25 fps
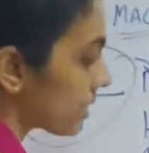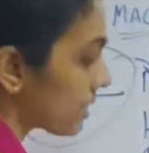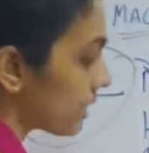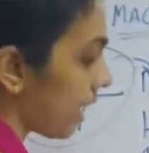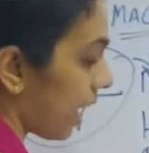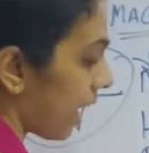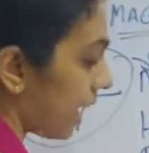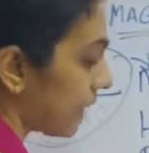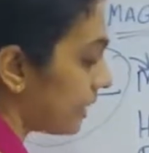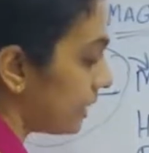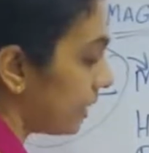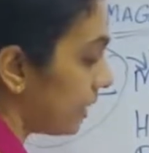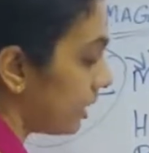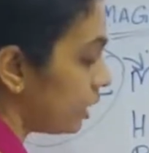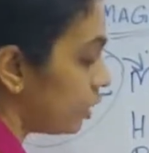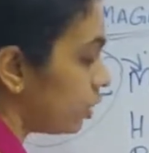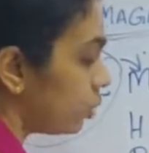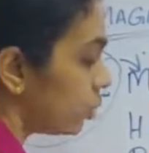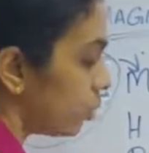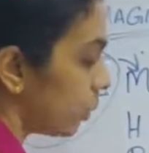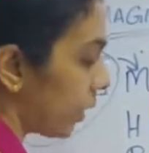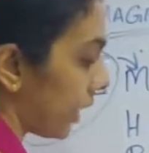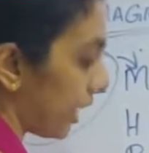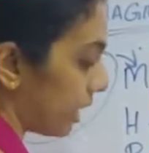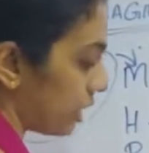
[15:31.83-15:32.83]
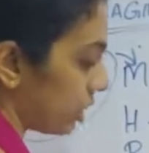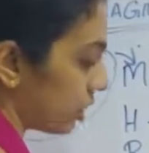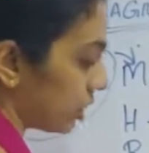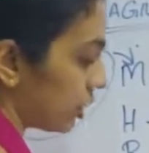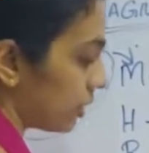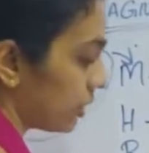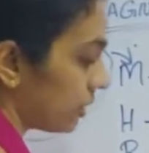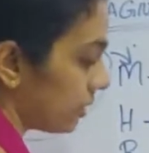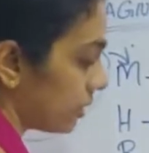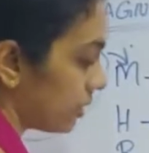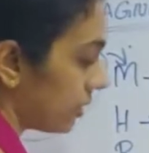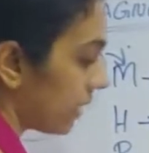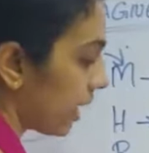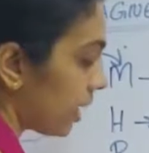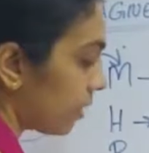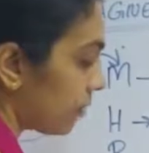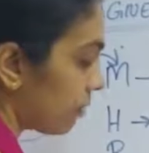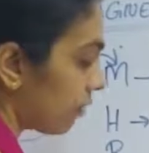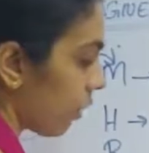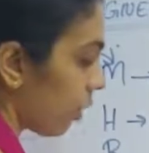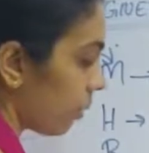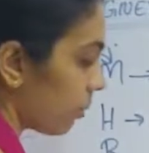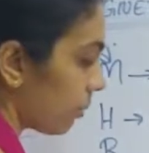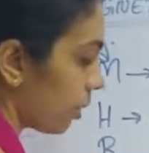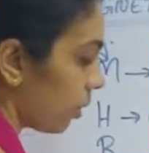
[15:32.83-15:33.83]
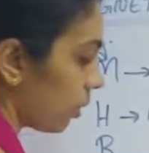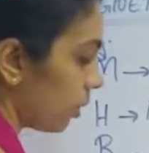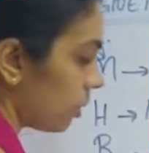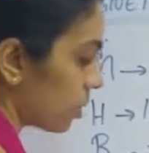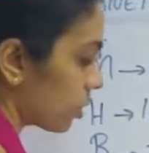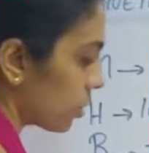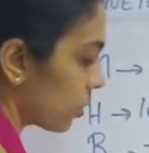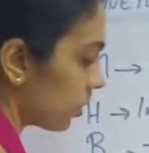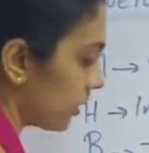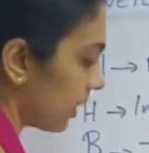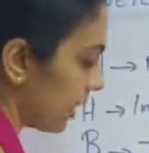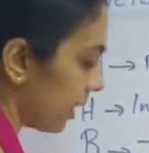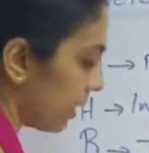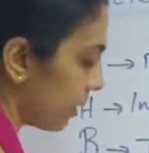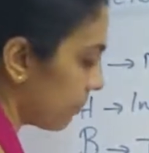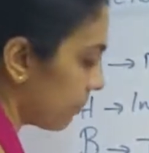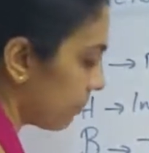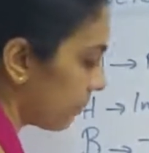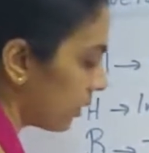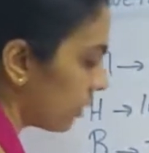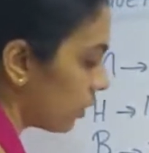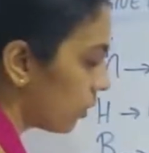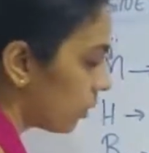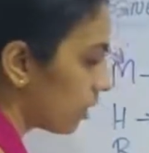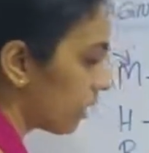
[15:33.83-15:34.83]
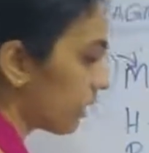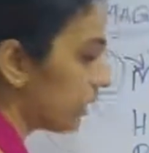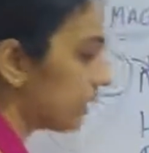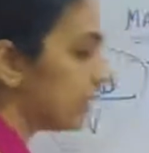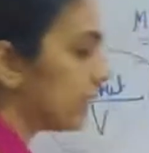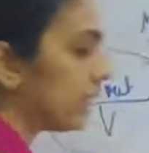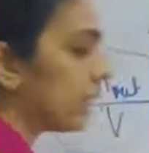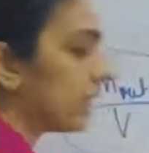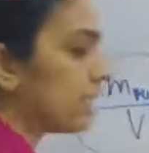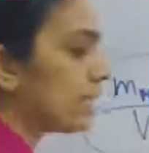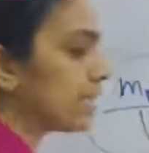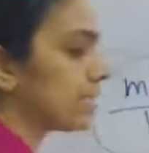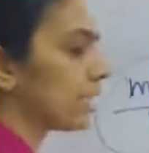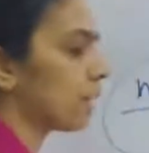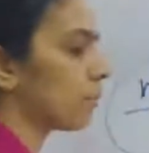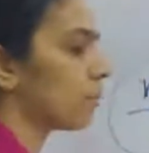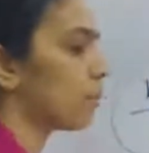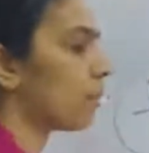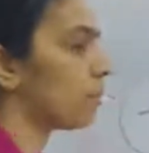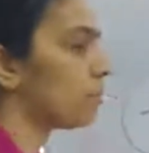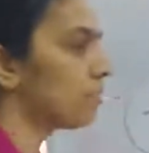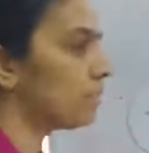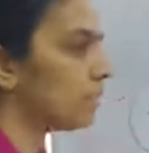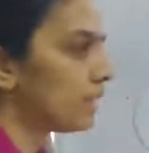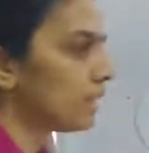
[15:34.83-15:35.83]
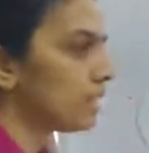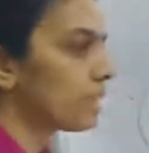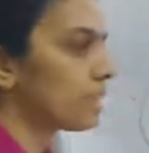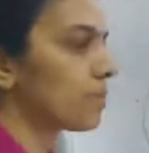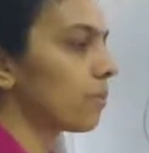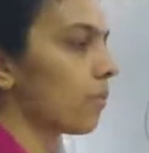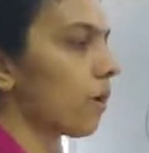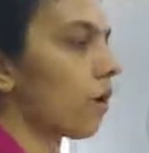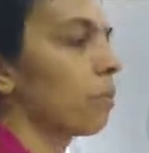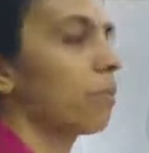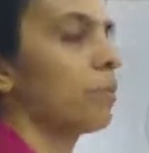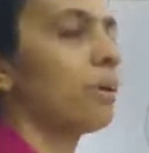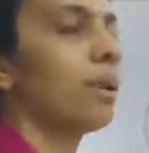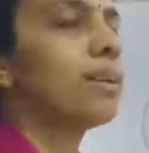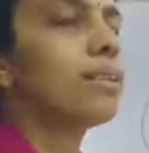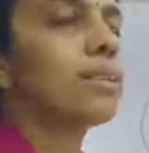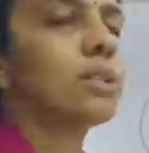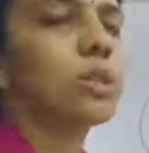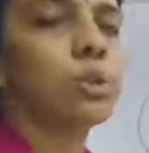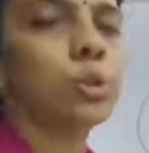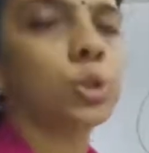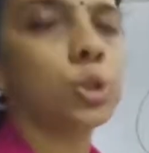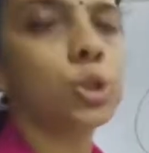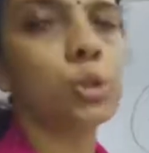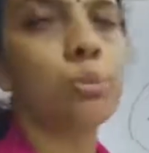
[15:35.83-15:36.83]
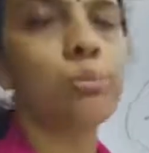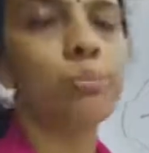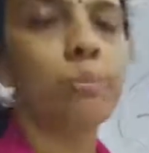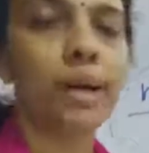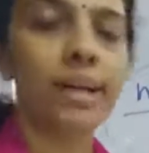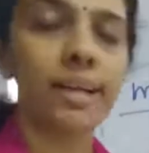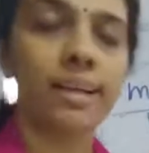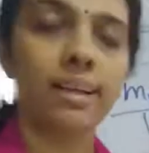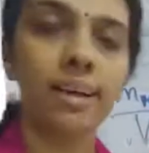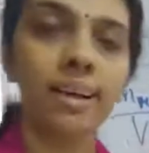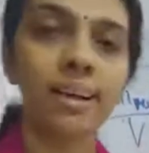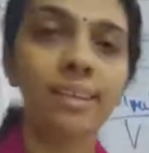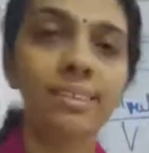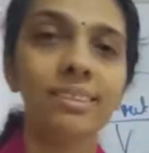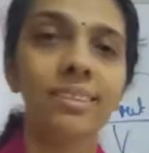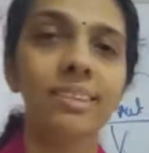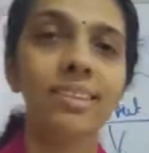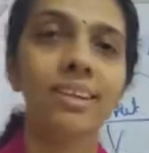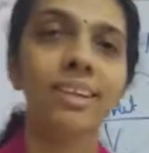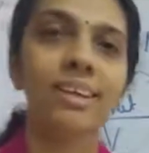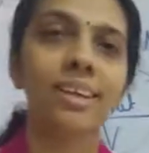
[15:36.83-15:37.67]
chi into H, that formula also there. Okay, these, some of these formulas you should by heart.